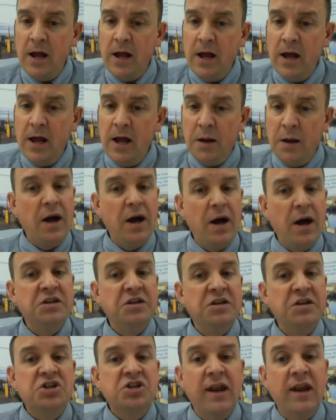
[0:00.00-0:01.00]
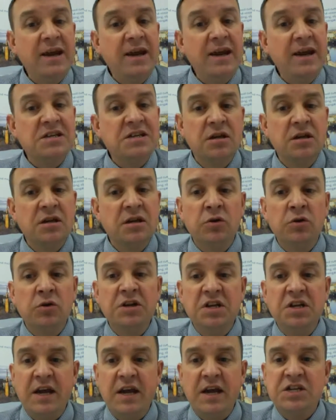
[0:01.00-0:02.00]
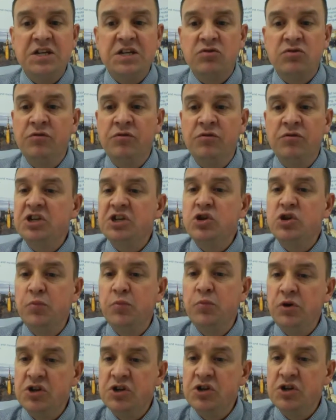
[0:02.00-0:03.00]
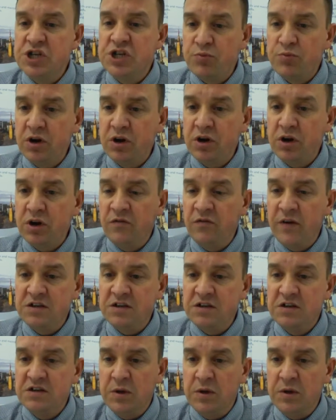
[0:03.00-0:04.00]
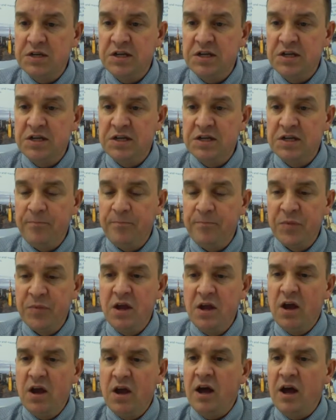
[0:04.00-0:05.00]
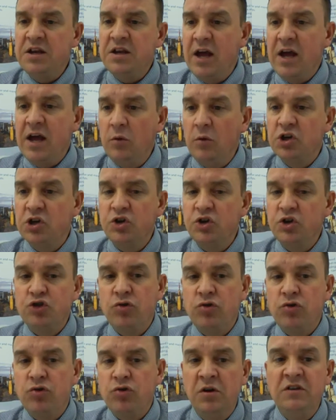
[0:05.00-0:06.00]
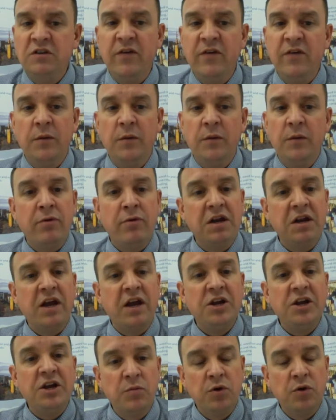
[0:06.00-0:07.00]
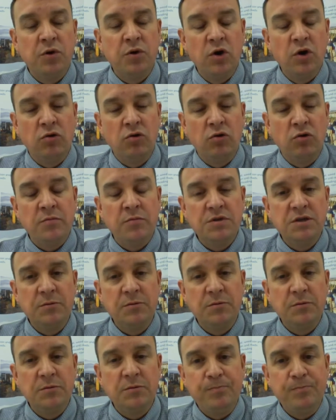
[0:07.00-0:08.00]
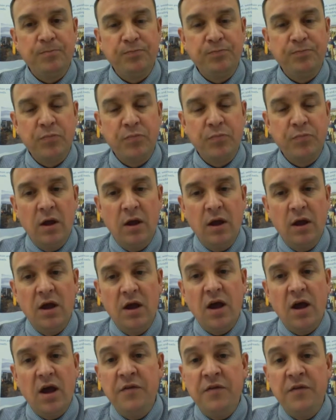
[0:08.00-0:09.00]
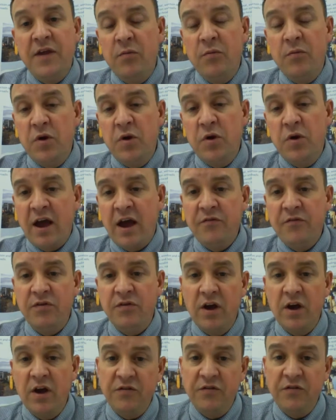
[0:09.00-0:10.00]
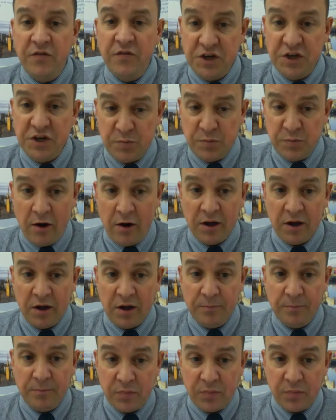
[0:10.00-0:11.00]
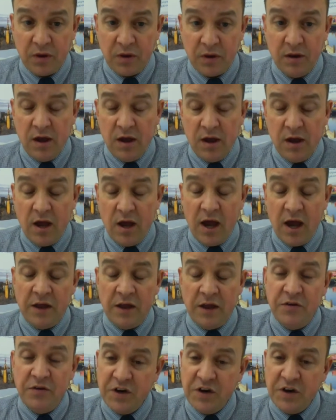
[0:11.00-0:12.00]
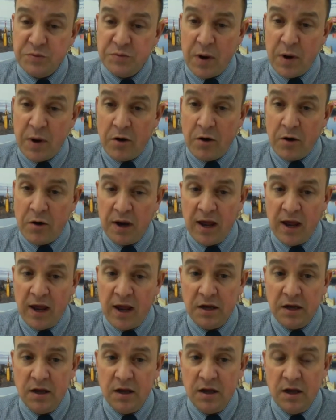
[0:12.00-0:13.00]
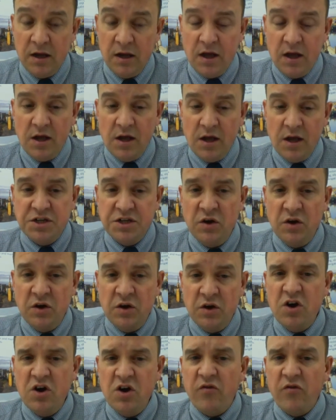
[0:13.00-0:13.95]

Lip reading: Partners collate and monitor data on the distribution and spread of invasive species and help to control and develop eradication programs. And then we have fish barrier and the fish barrier plan. So there's over